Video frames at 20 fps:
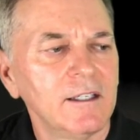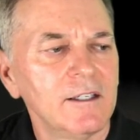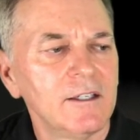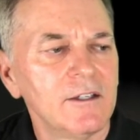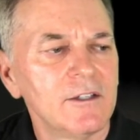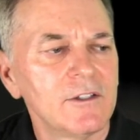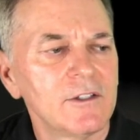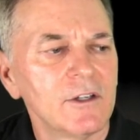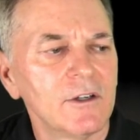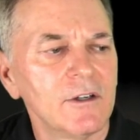
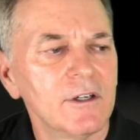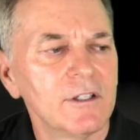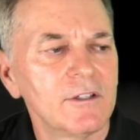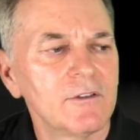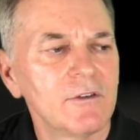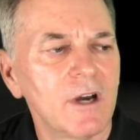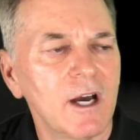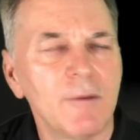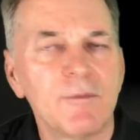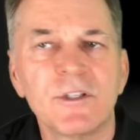So it
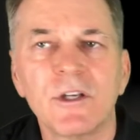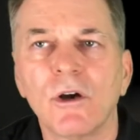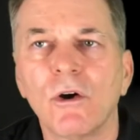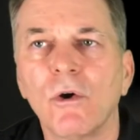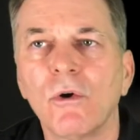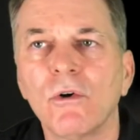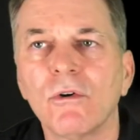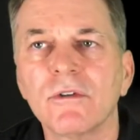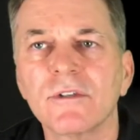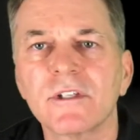drops a
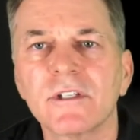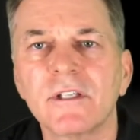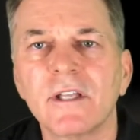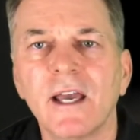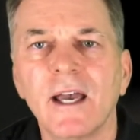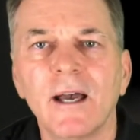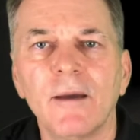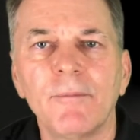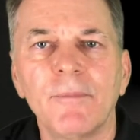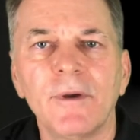whole
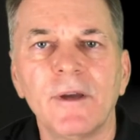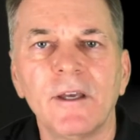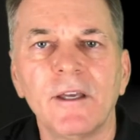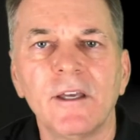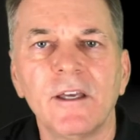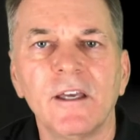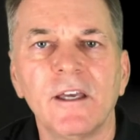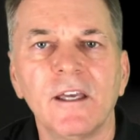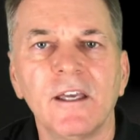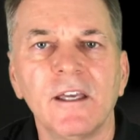step
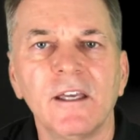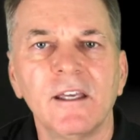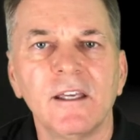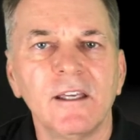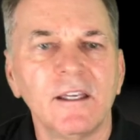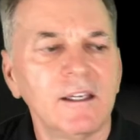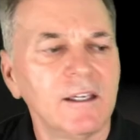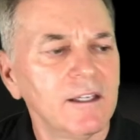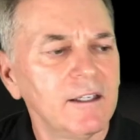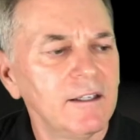
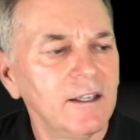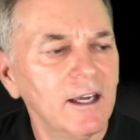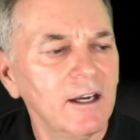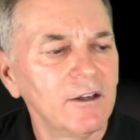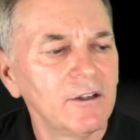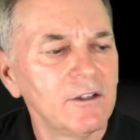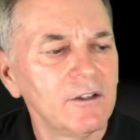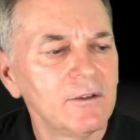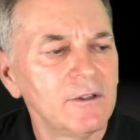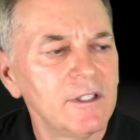
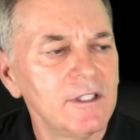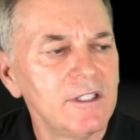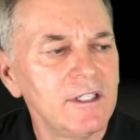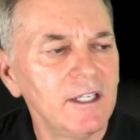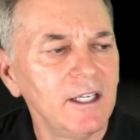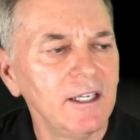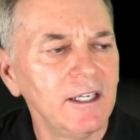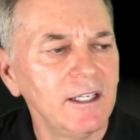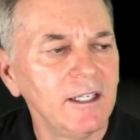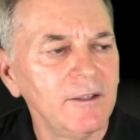down to a
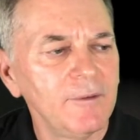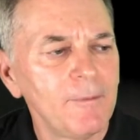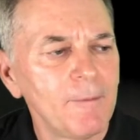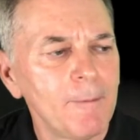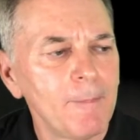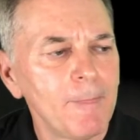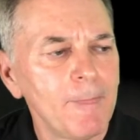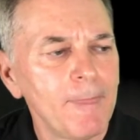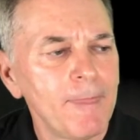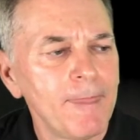D.
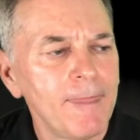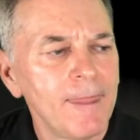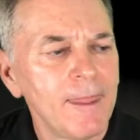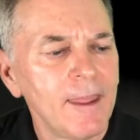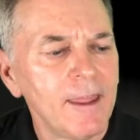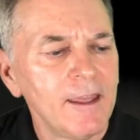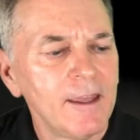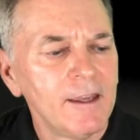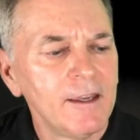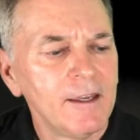
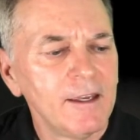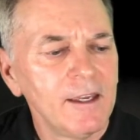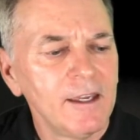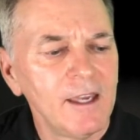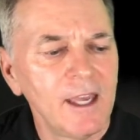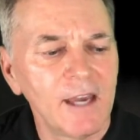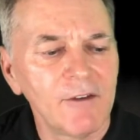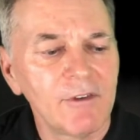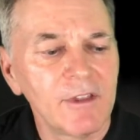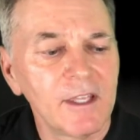
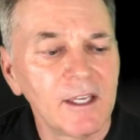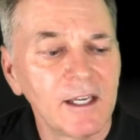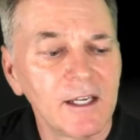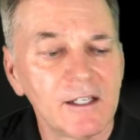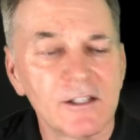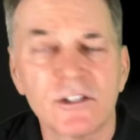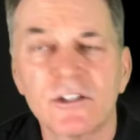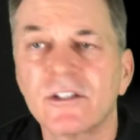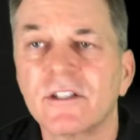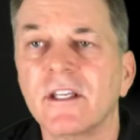Everything
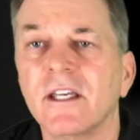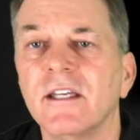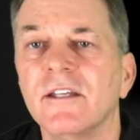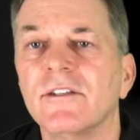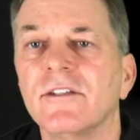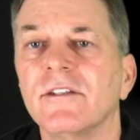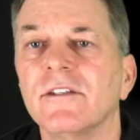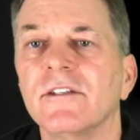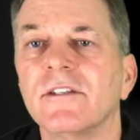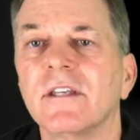else
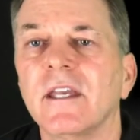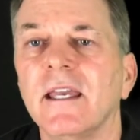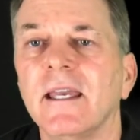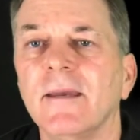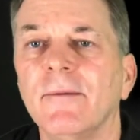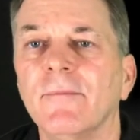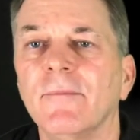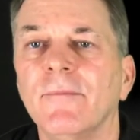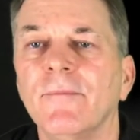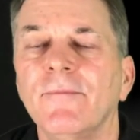stays the
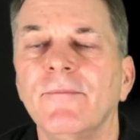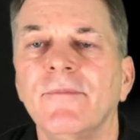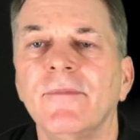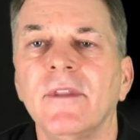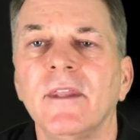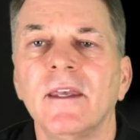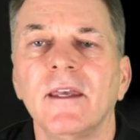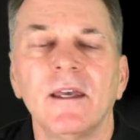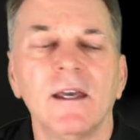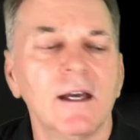same.
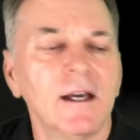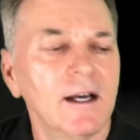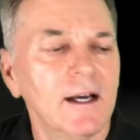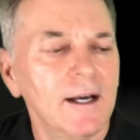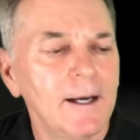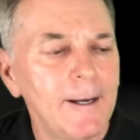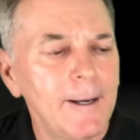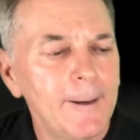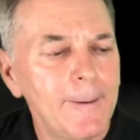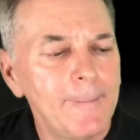
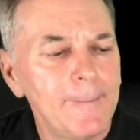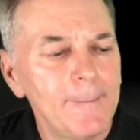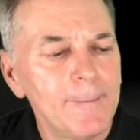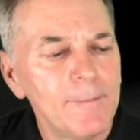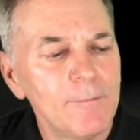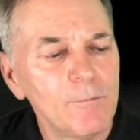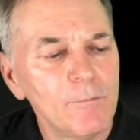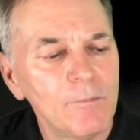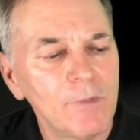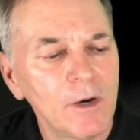
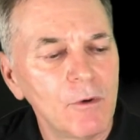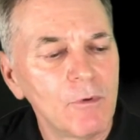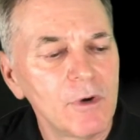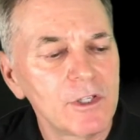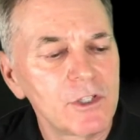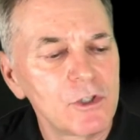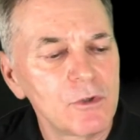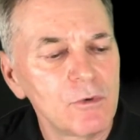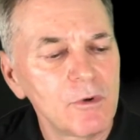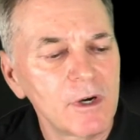But
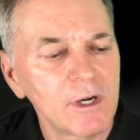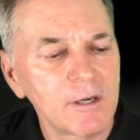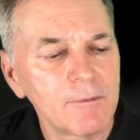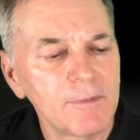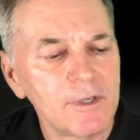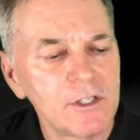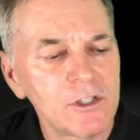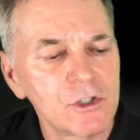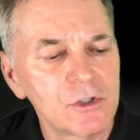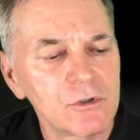what you want to
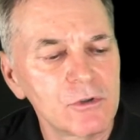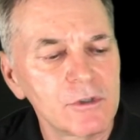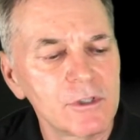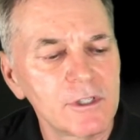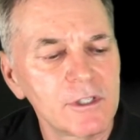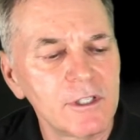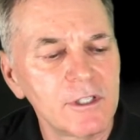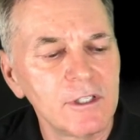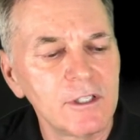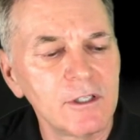be sure
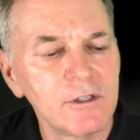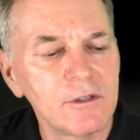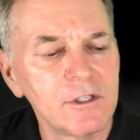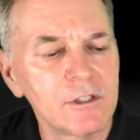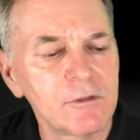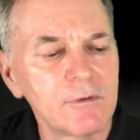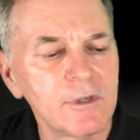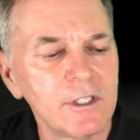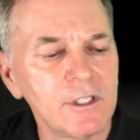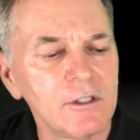to do
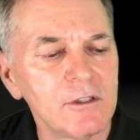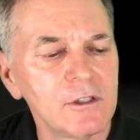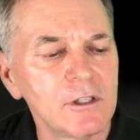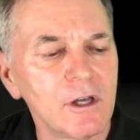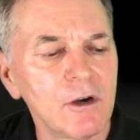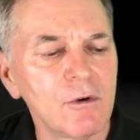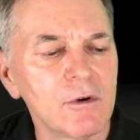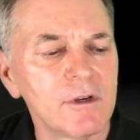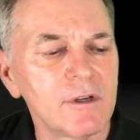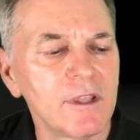is when you
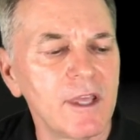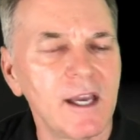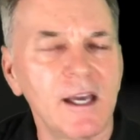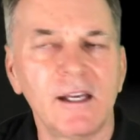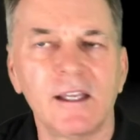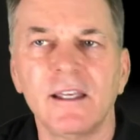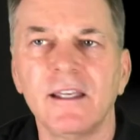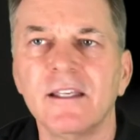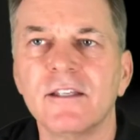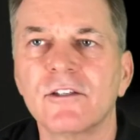lower
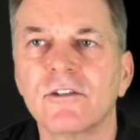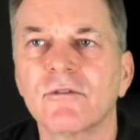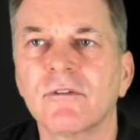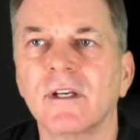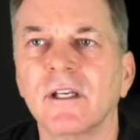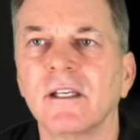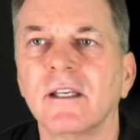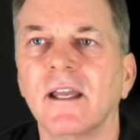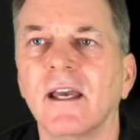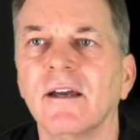that E
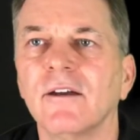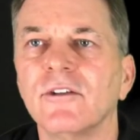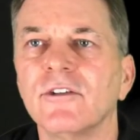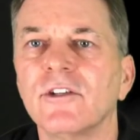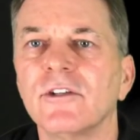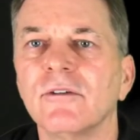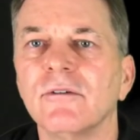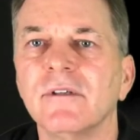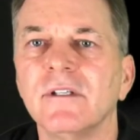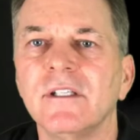string down
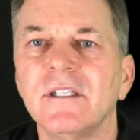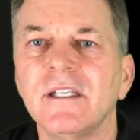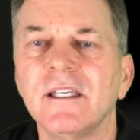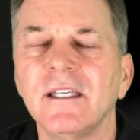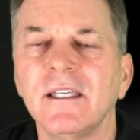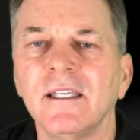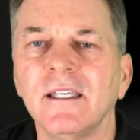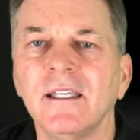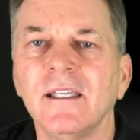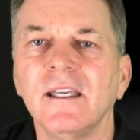to a
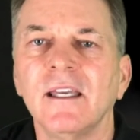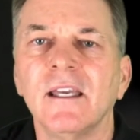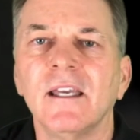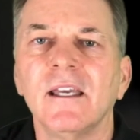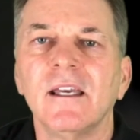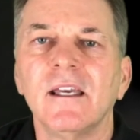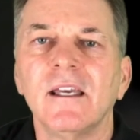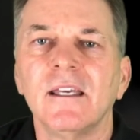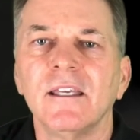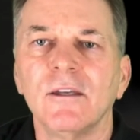D,
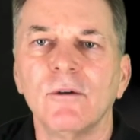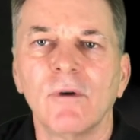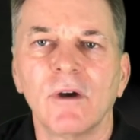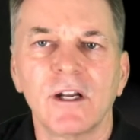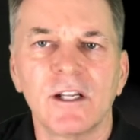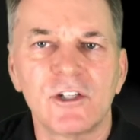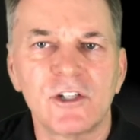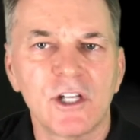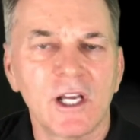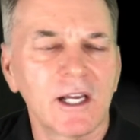you
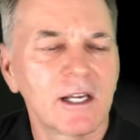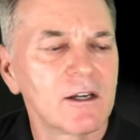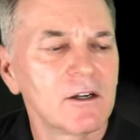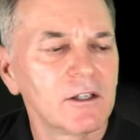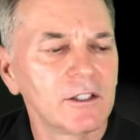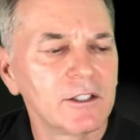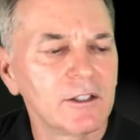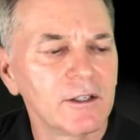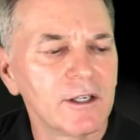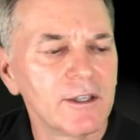want to check
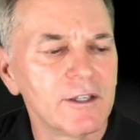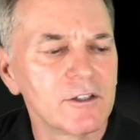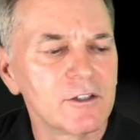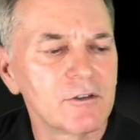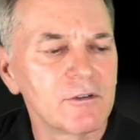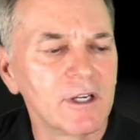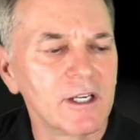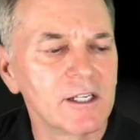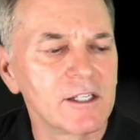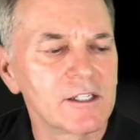all your other
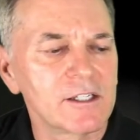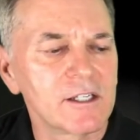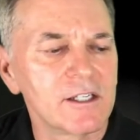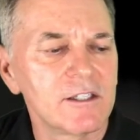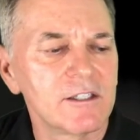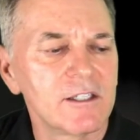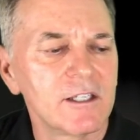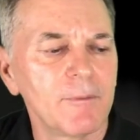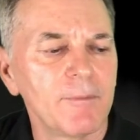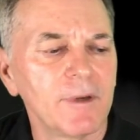strings,
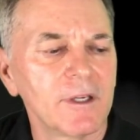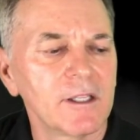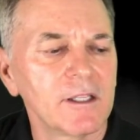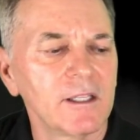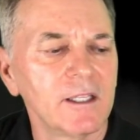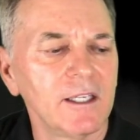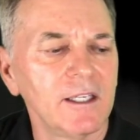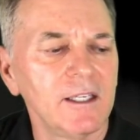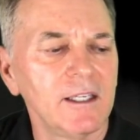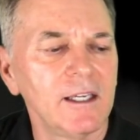because
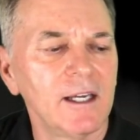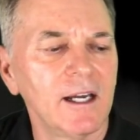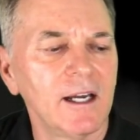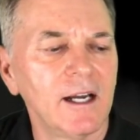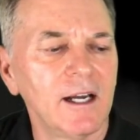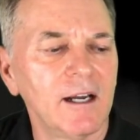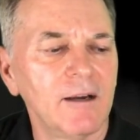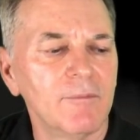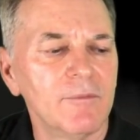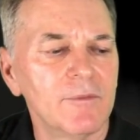typically
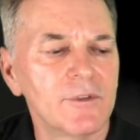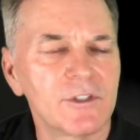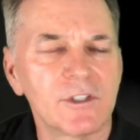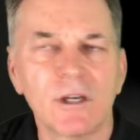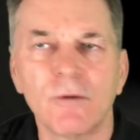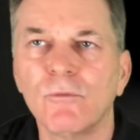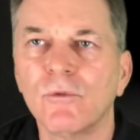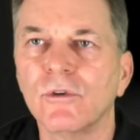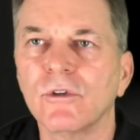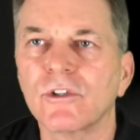
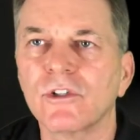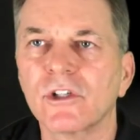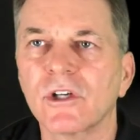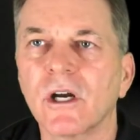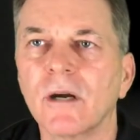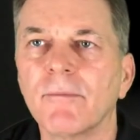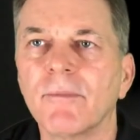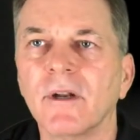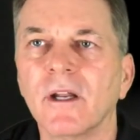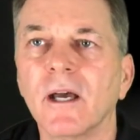some will
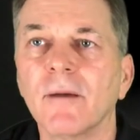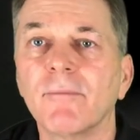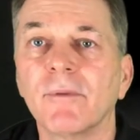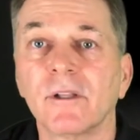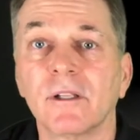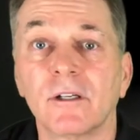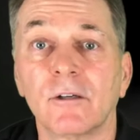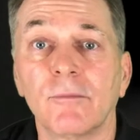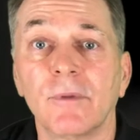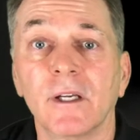sharpen up a
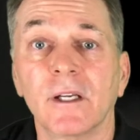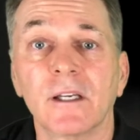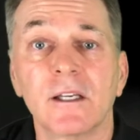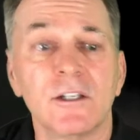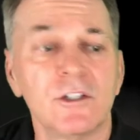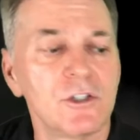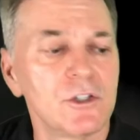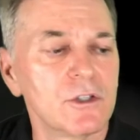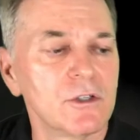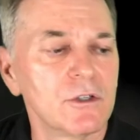little bit
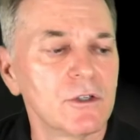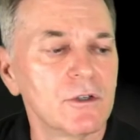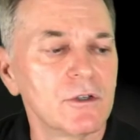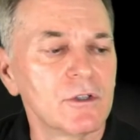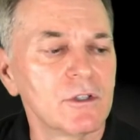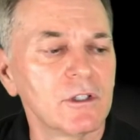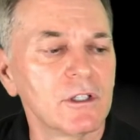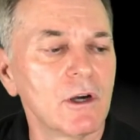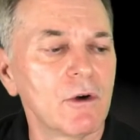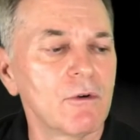because you're
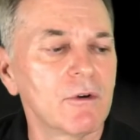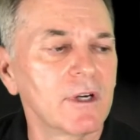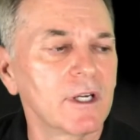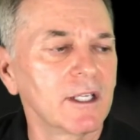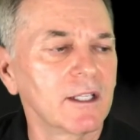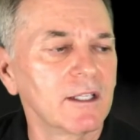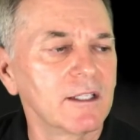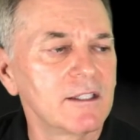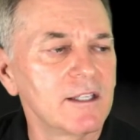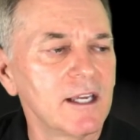
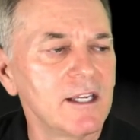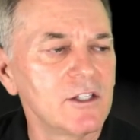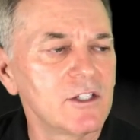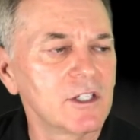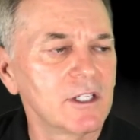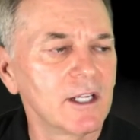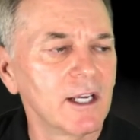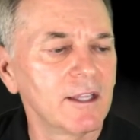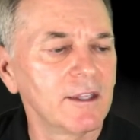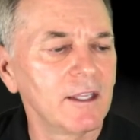lowering the
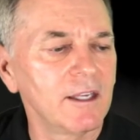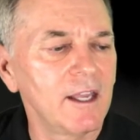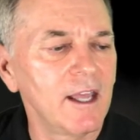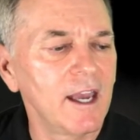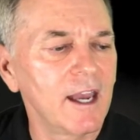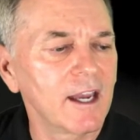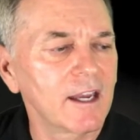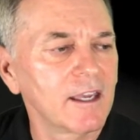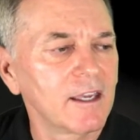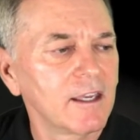tension on the
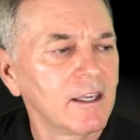neck.